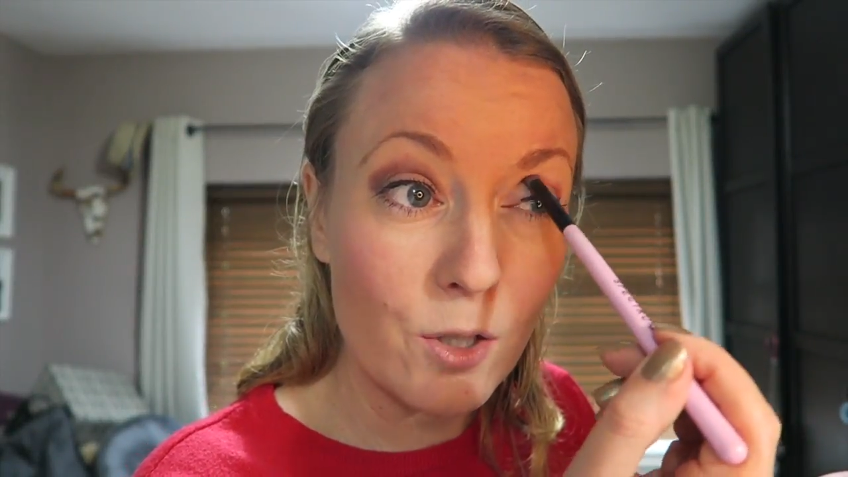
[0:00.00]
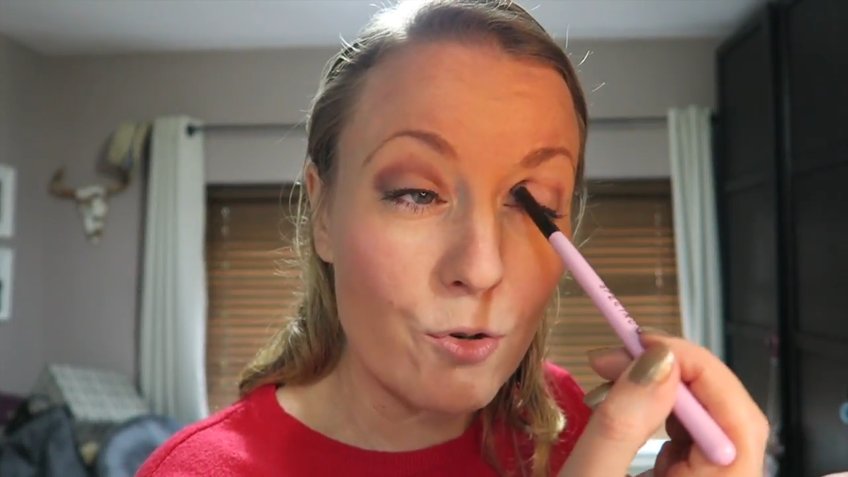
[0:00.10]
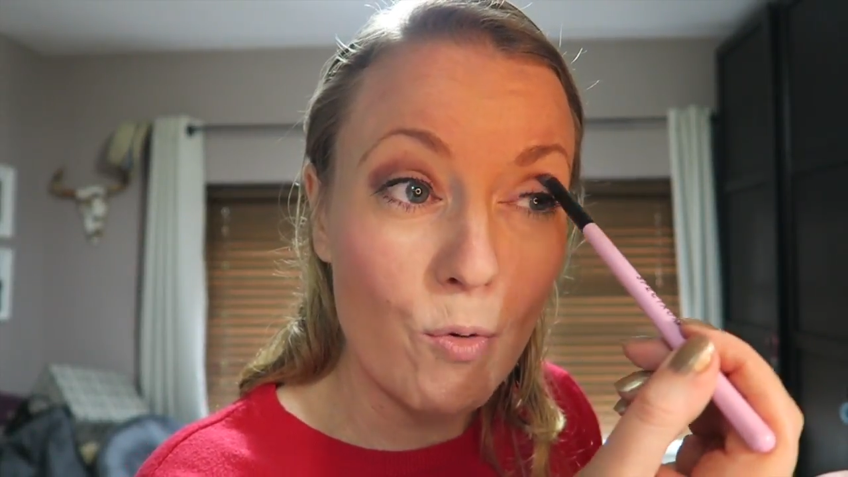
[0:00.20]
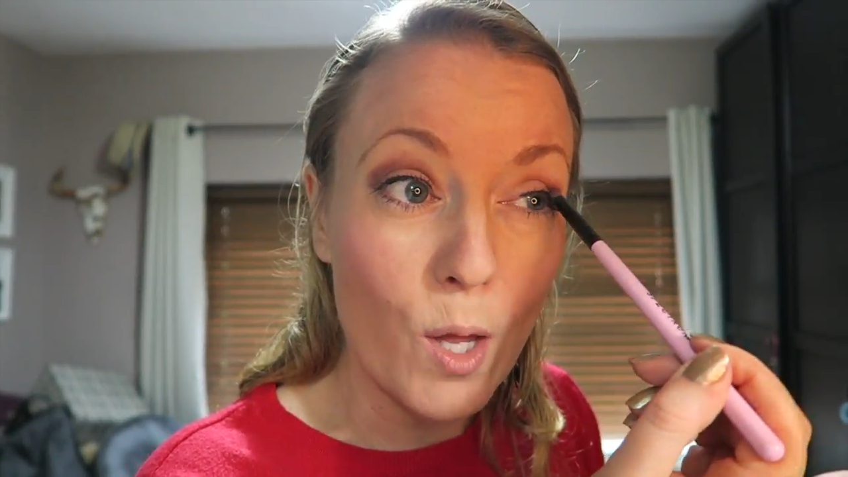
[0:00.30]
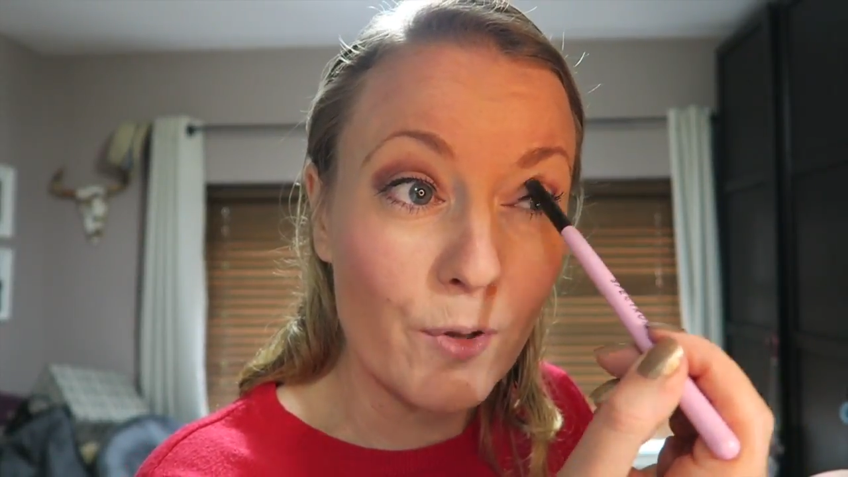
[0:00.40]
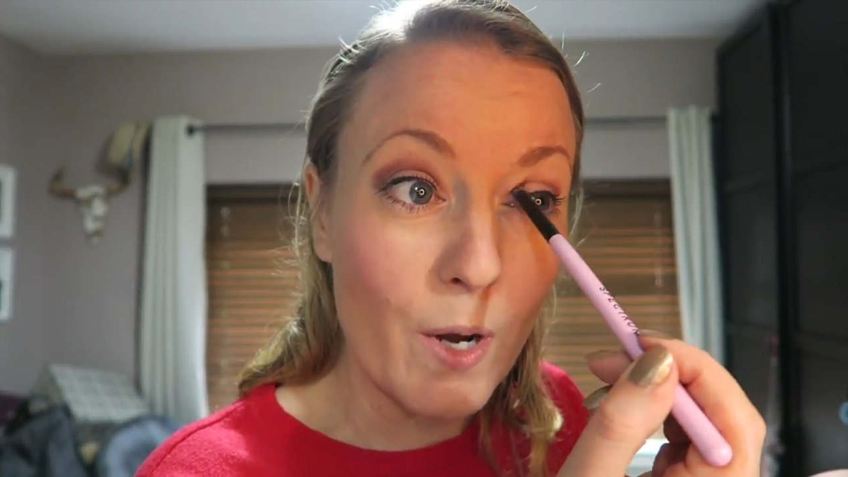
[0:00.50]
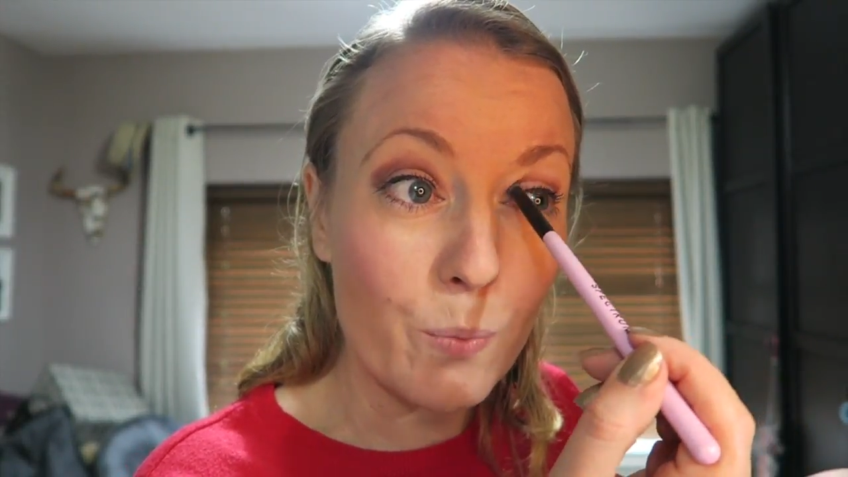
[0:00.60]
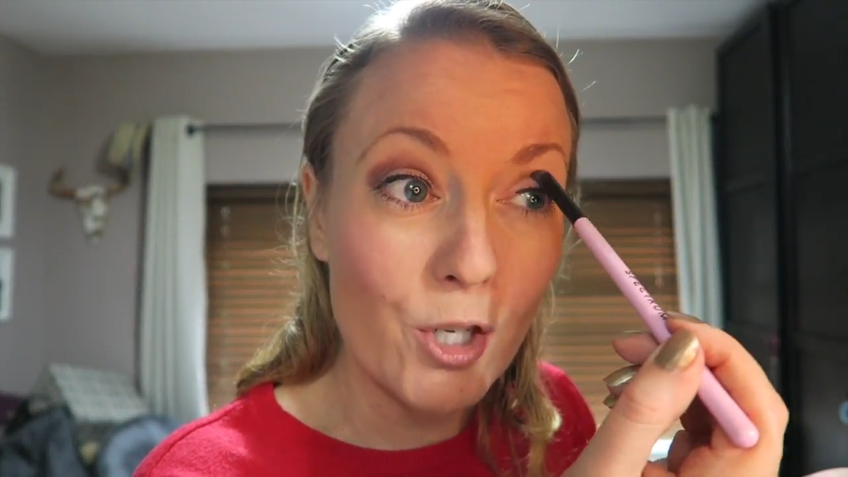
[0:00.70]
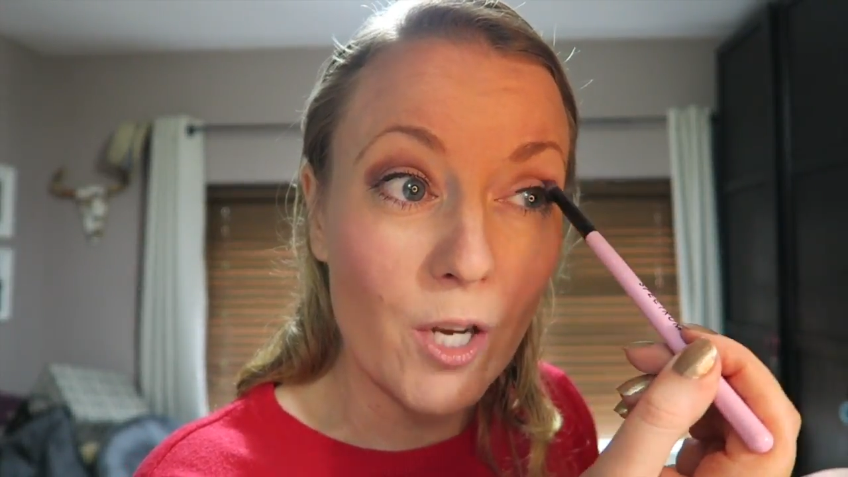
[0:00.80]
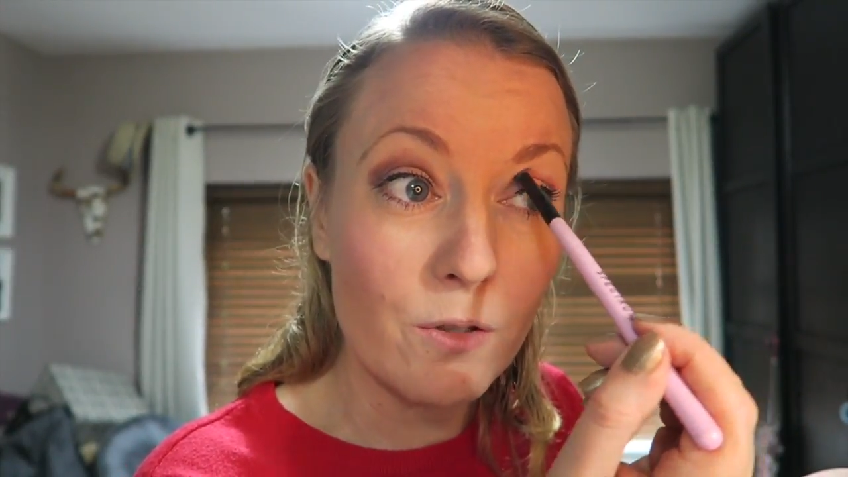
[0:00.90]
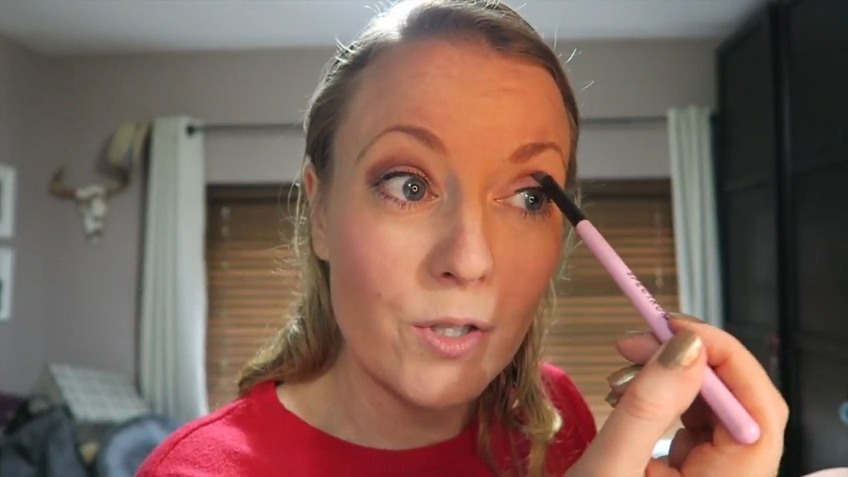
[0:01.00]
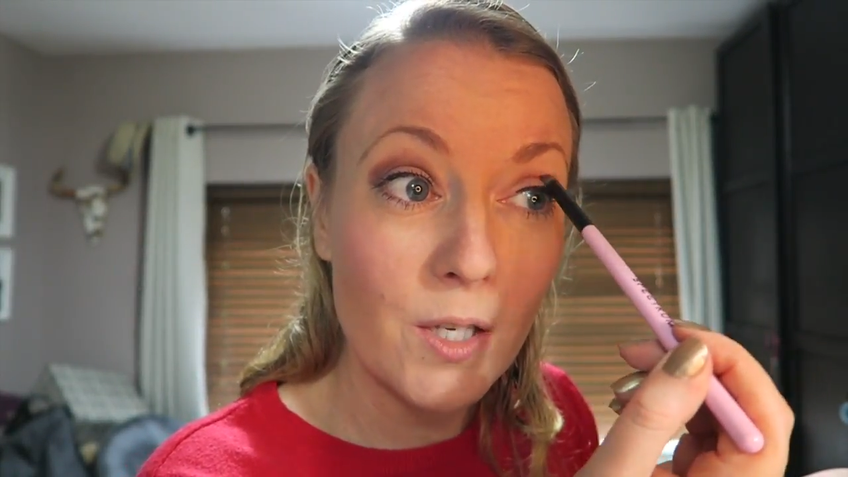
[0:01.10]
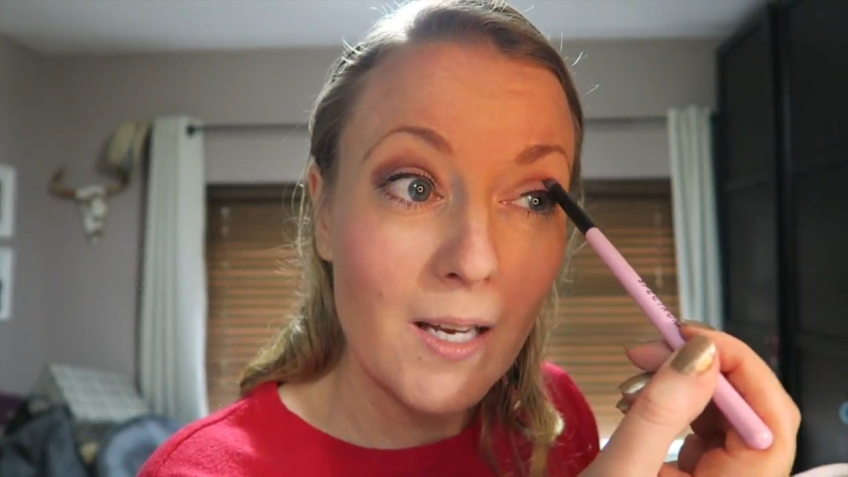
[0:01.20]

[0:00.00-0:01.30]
control over where the brush goes.